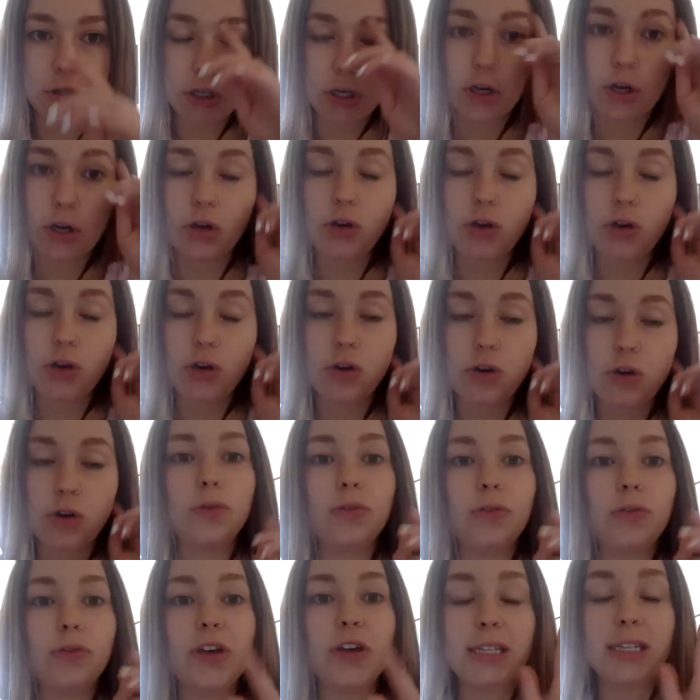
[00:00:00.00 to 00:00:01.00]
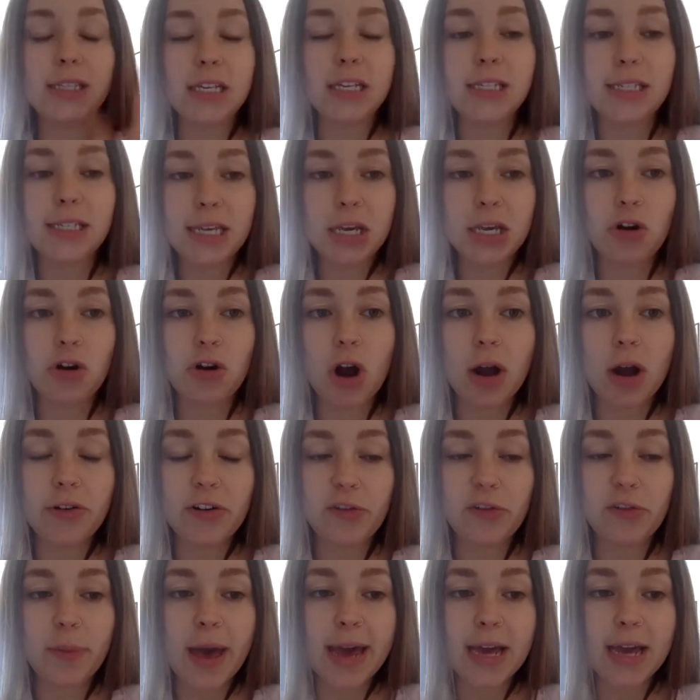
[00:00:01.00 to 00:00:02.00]
to the the secret
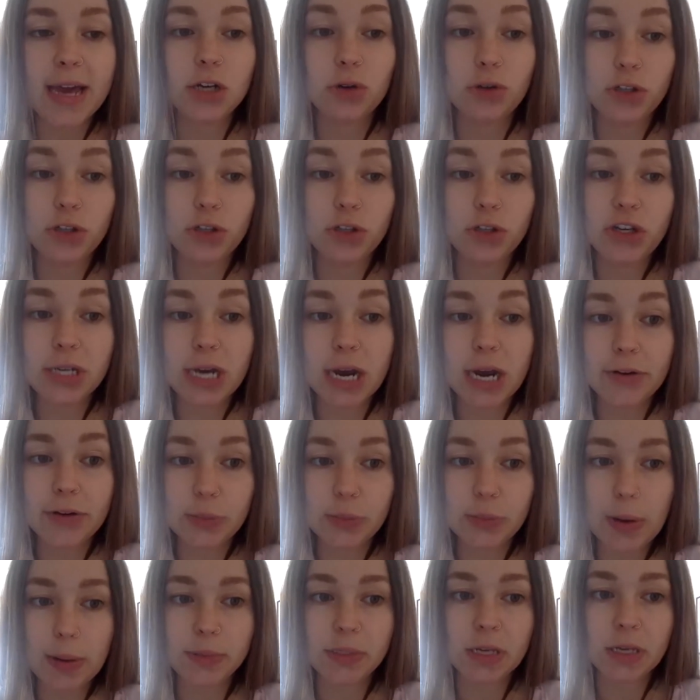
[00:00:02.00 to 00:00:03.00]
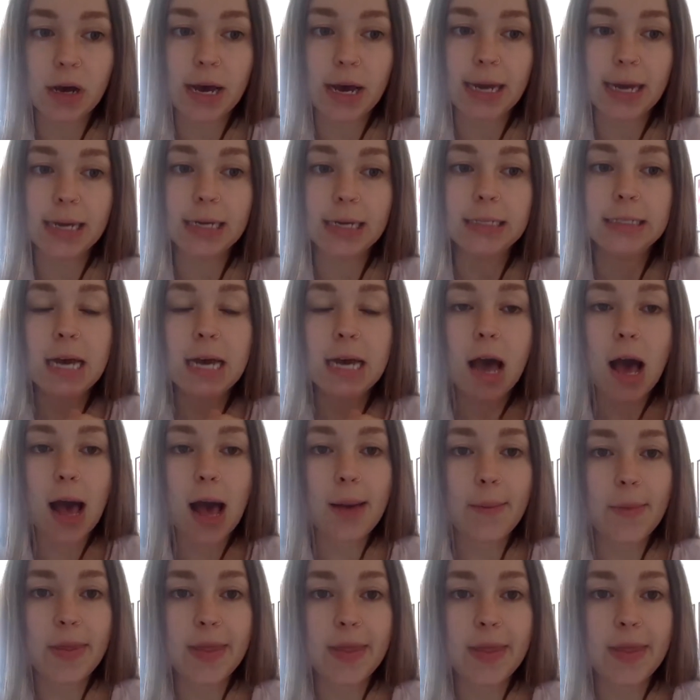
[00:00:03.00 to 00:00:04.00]
RF page on Cutera's website.
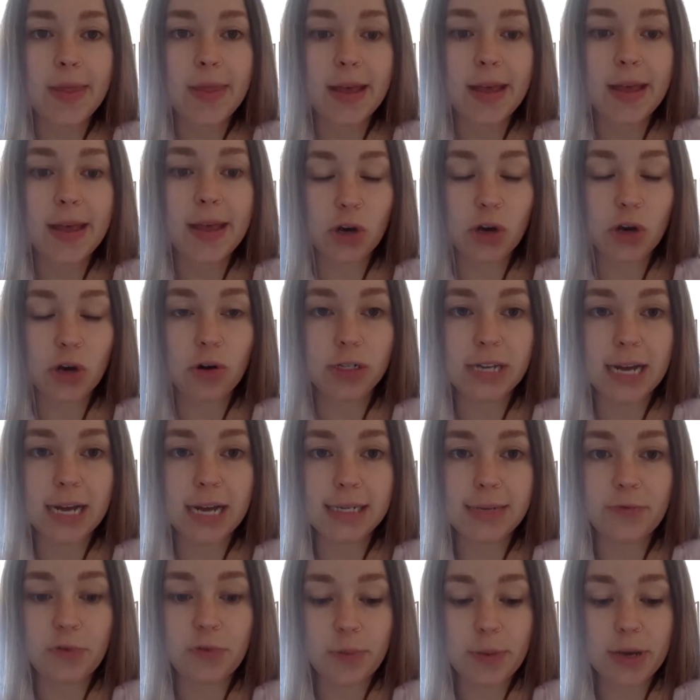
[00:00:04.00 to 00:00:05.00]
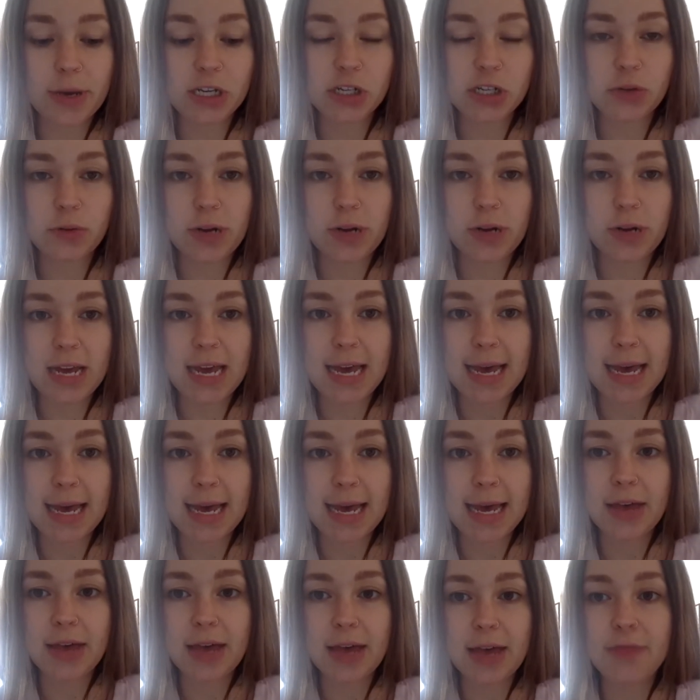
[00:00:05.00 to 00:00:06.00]
Um, and there's also contact information on here
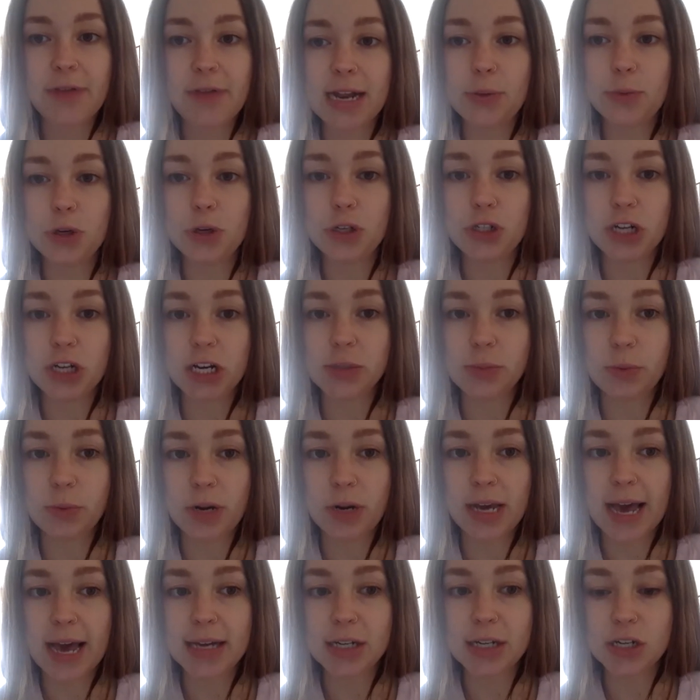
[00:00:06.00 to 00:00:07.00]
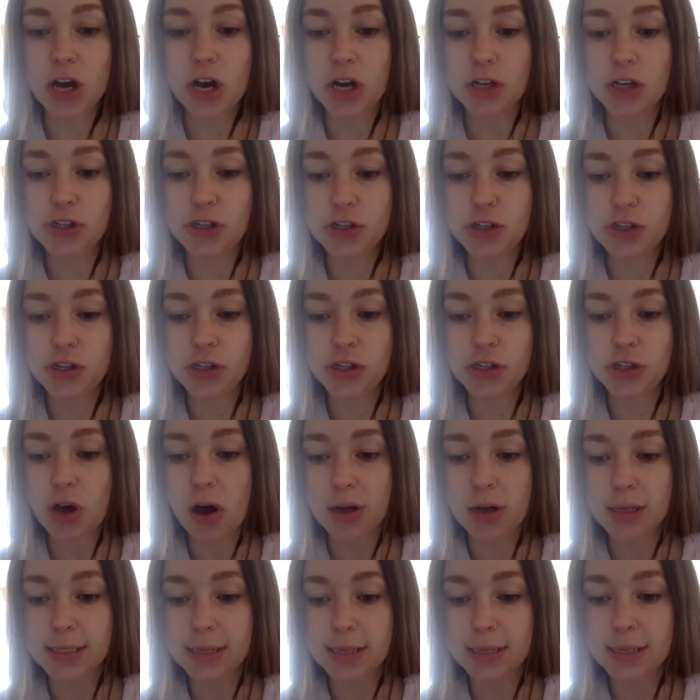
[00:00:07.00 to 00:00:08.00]
that if anyone does want to get in touch and just
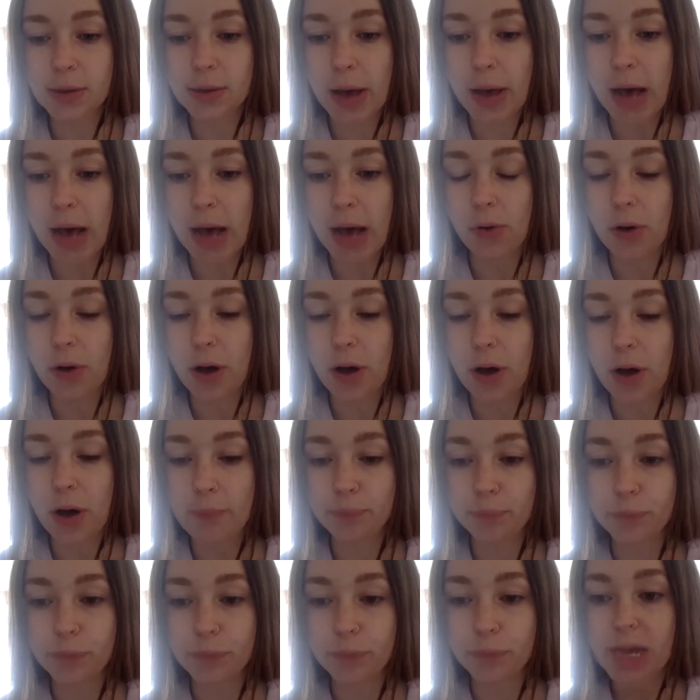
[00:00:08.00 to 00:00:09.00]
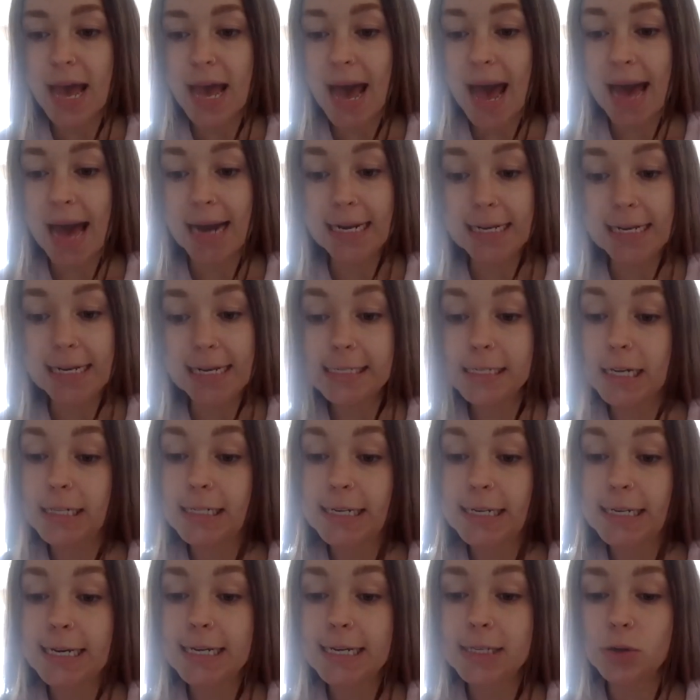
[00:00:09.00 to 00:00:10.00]
ask about um, any
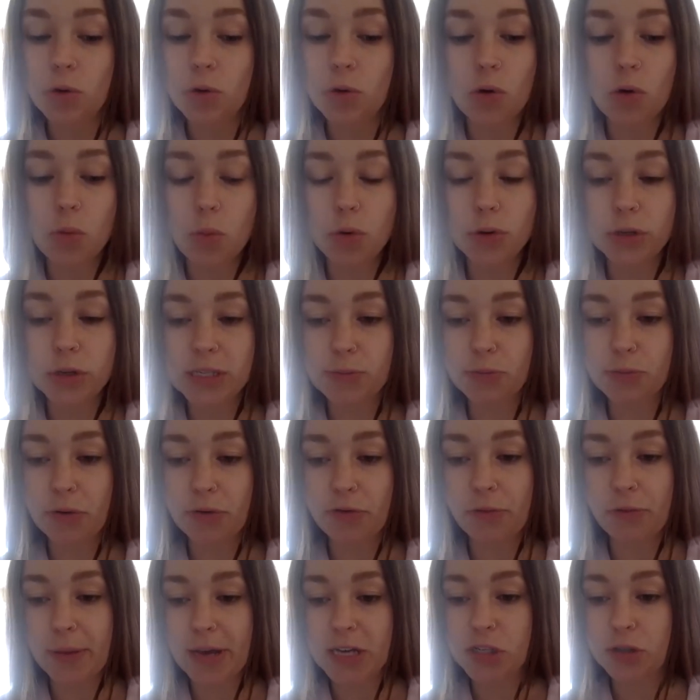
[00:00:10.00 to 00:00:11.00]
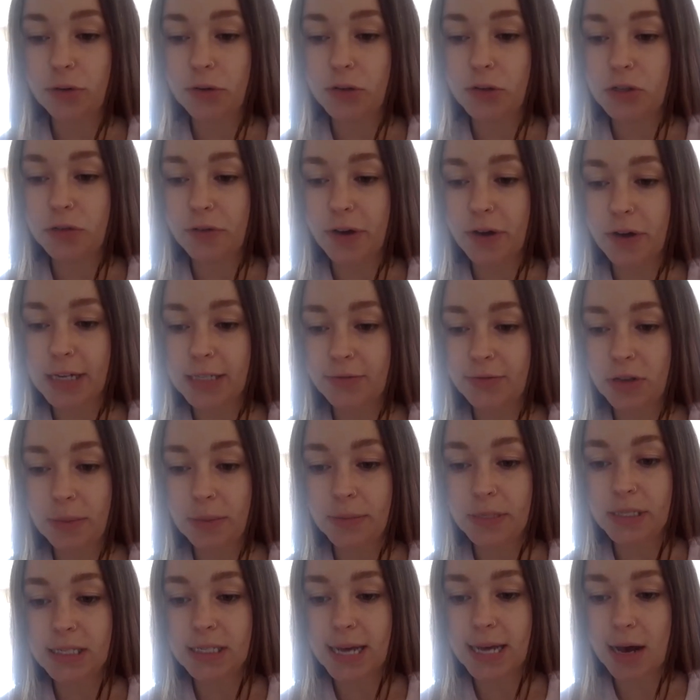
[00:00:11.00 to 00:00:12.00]
studies or wants more information on the device for
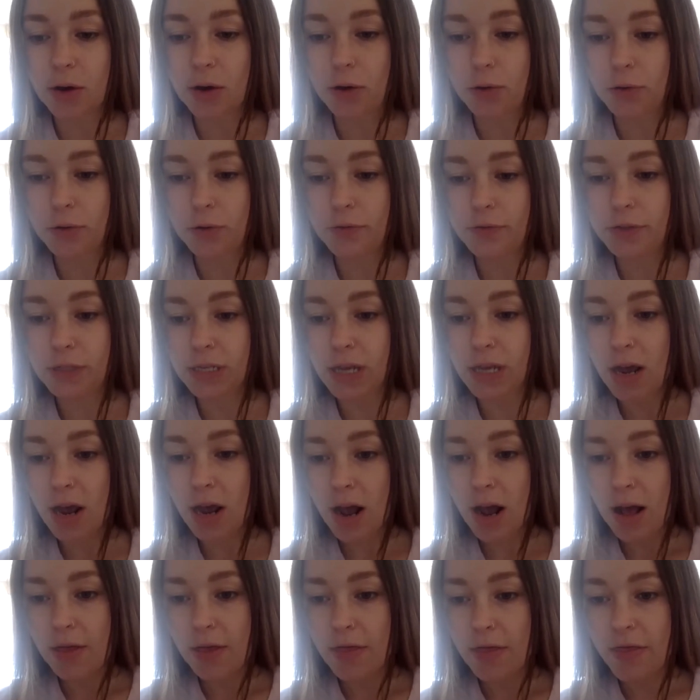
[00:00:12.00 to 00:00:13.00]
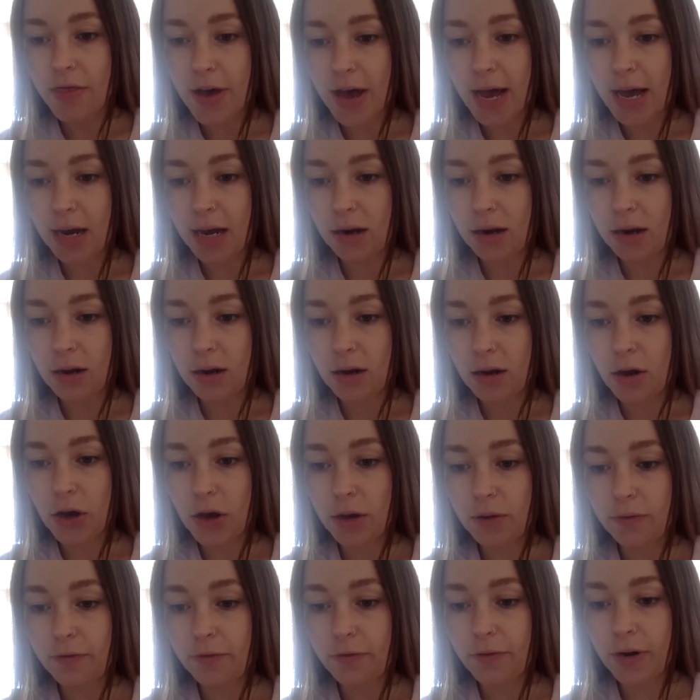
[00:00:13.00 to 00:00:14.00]
themselves, then
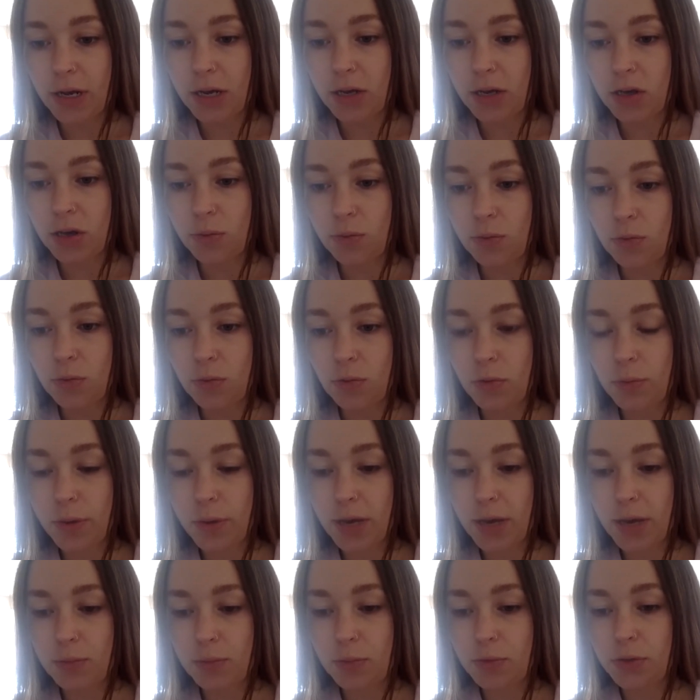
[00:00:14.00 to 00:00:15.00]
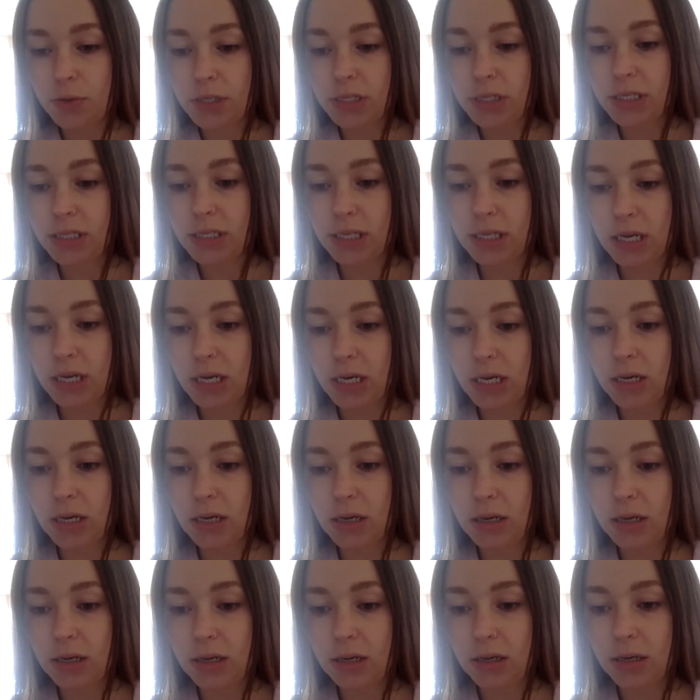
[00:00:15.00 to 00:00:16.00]
hopefully you will all be able to see
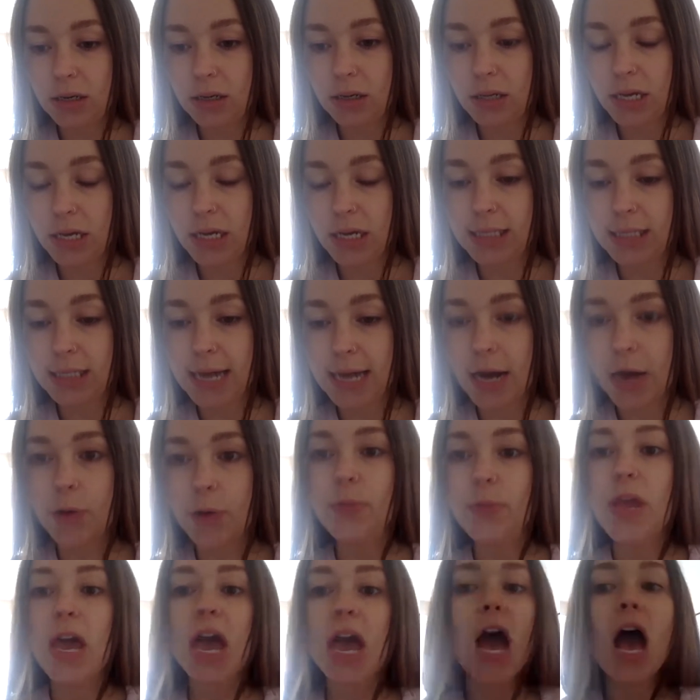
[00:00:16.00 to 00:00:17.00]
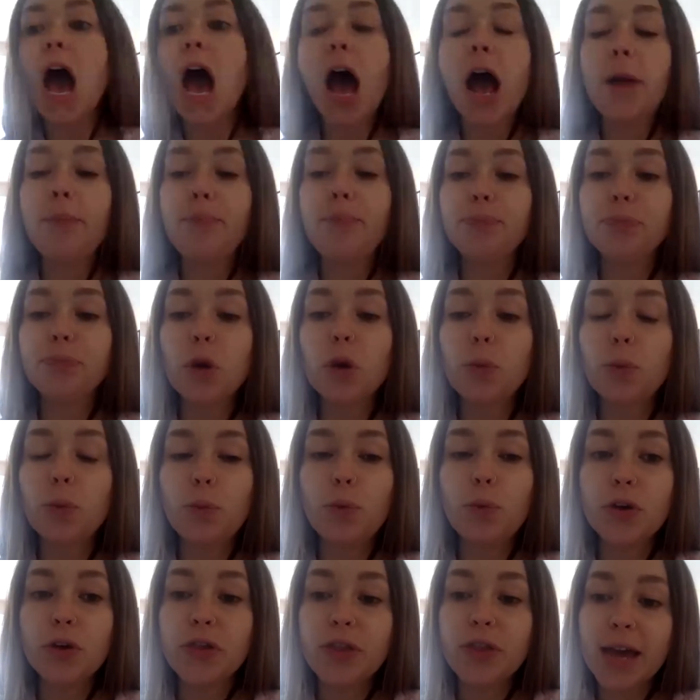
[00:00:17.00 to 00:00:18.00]
this now. Um,
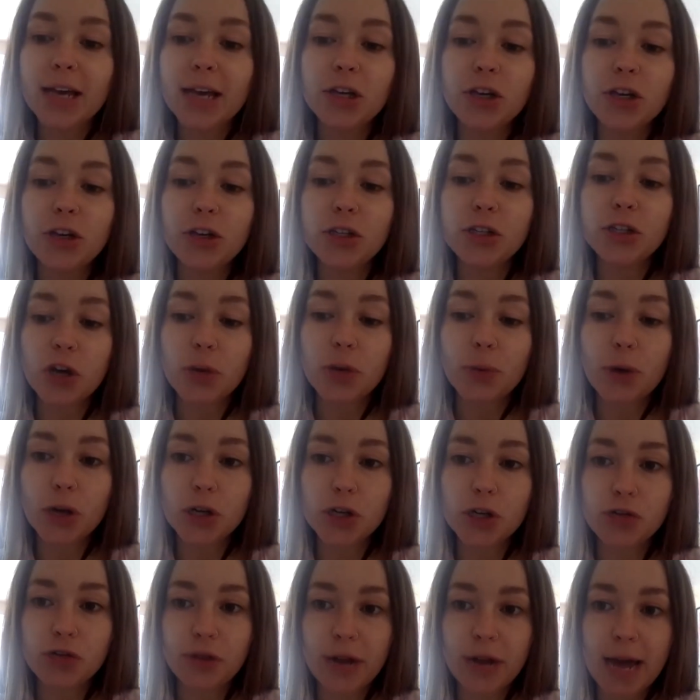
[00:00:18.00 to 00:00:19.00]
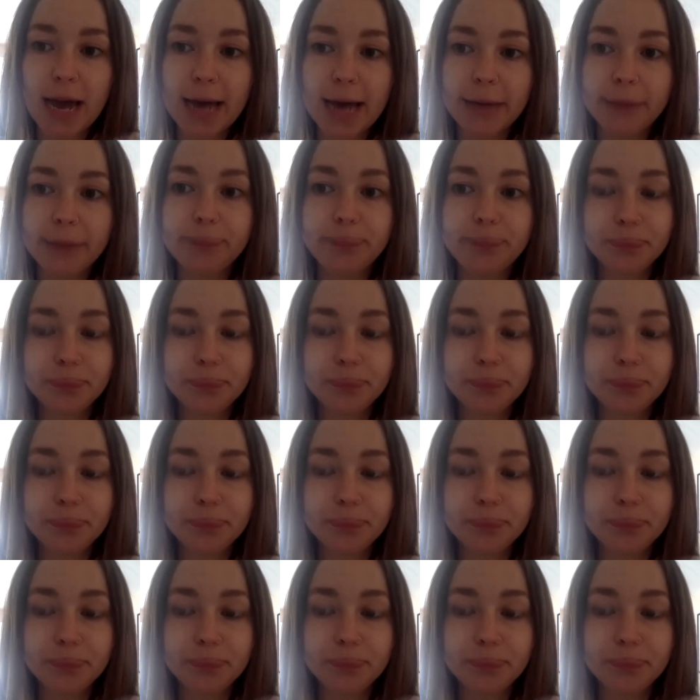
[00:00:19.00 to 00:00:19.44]
well, thank you so much, Renee.